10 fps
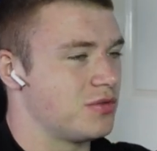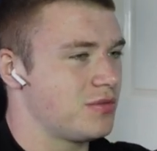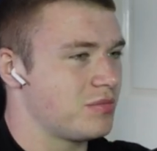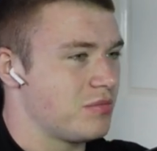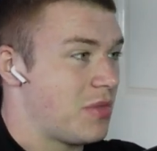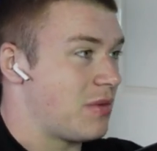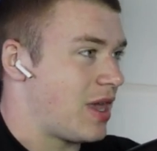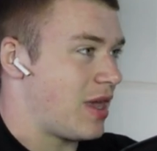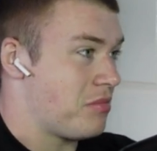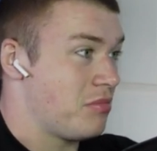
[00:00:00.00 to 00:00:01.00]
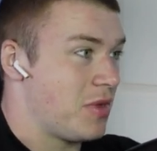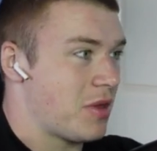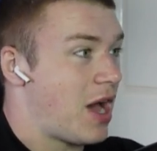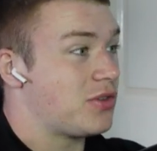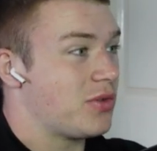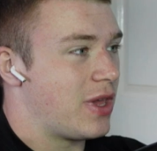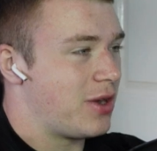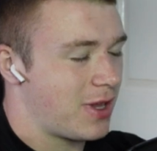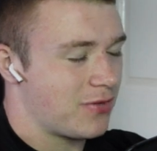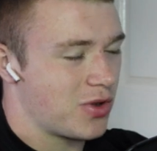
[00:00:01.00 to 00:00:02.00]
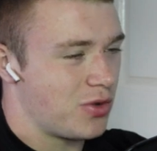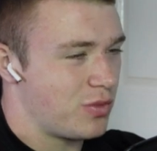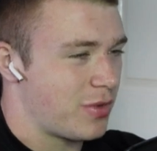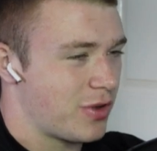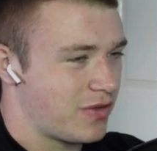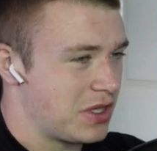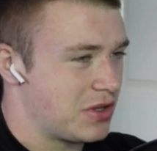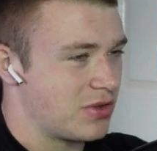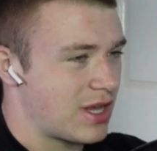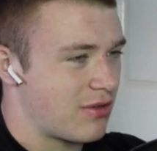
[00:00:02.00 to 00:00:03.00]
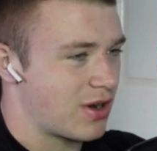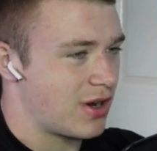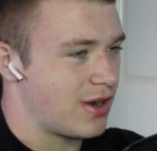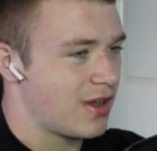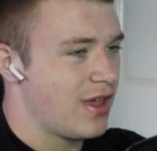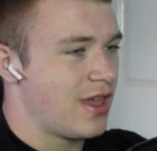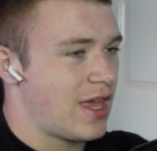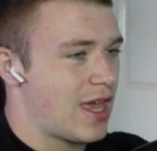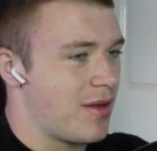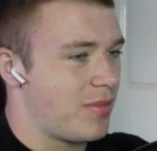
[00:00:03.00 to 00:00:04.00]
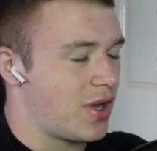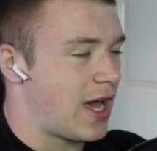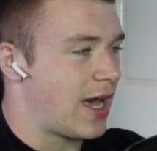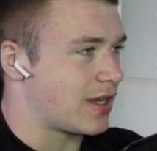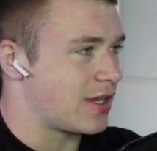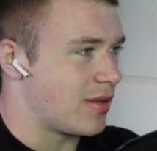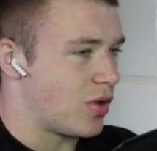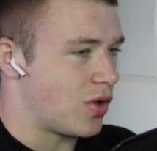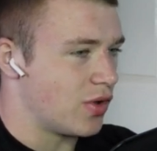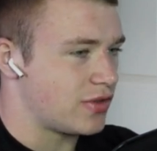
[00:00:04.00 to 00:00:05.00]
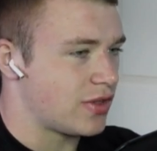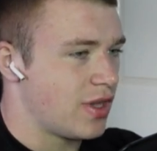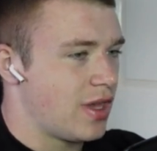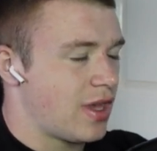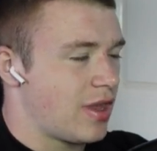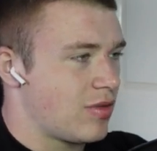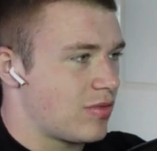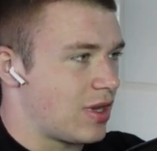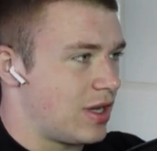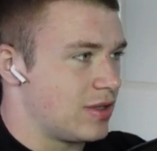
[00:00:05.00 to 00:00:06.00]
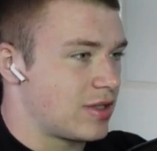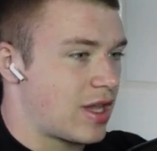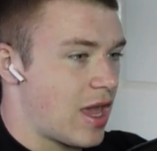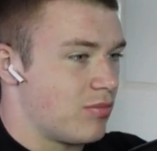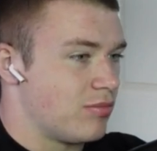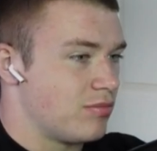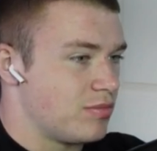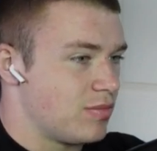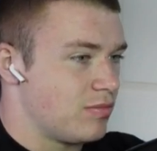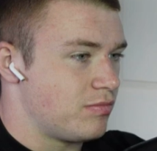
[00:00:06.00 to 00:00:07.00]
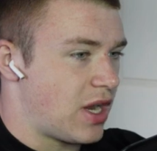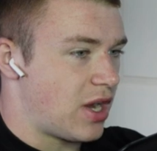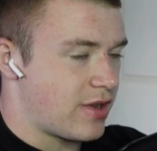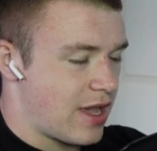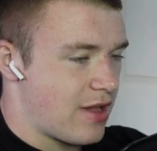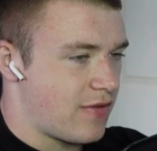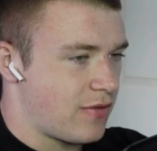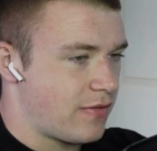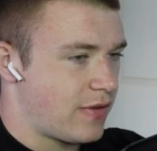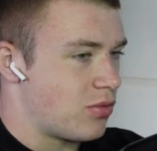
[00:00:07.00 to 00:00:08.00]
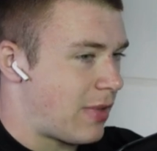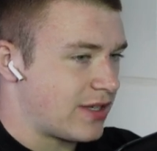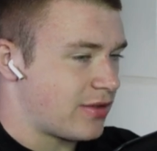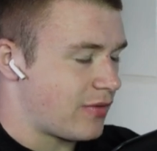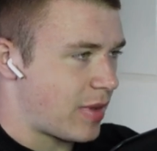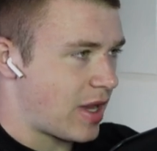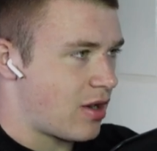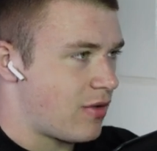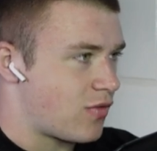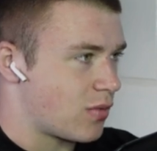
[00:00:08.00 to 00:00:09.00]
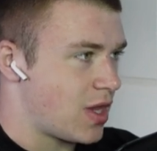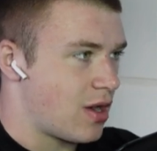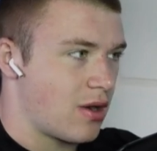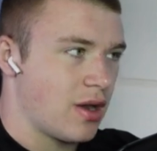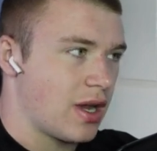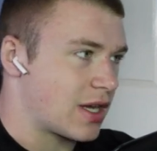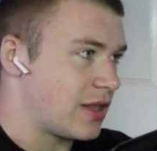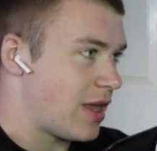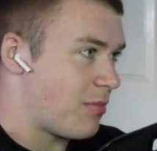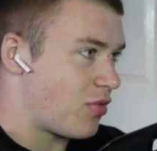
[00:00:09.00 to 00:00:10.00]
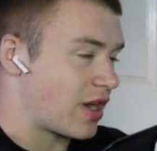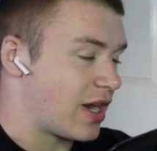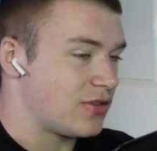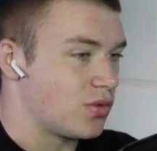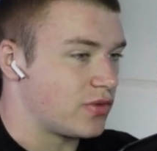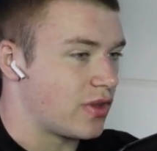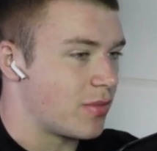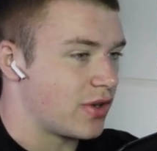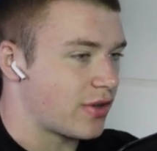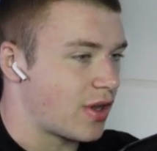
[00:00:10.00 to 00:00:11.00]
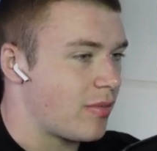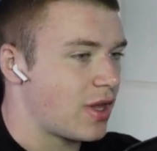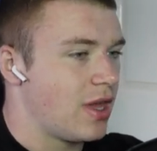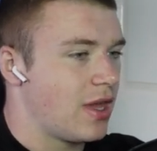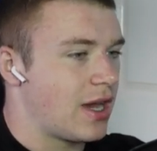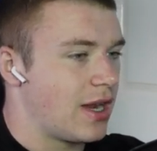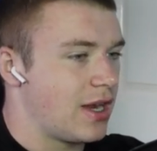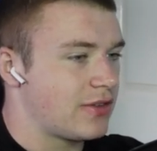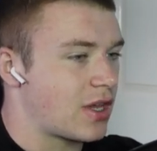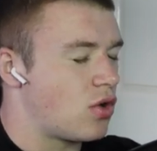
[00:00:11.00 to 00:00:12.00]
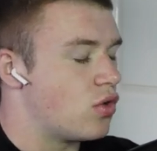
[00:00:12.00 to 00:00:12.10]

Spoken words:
maybe I do anyway. I've got a wee bit of ego in that regard. But adding in the pause and getting better depth felt massively better. And from there, I can then progress those numbers up, and it's like a whole